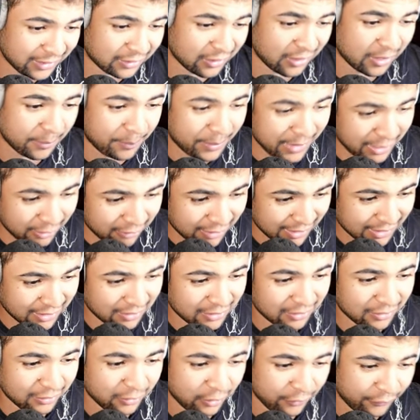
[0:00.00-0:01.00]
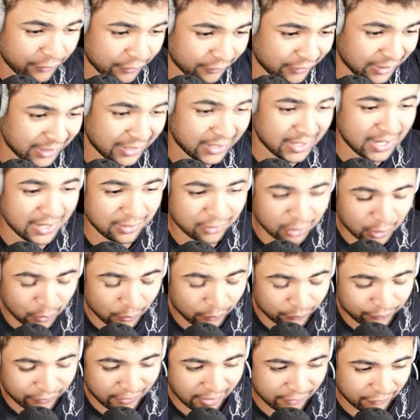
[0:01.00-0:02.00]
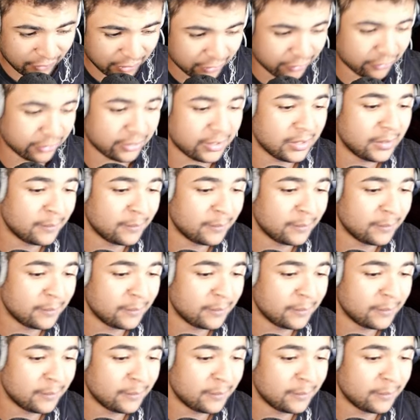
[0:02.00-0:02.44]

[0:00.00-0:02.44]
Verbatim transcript: on a pay track another 250, in total 500.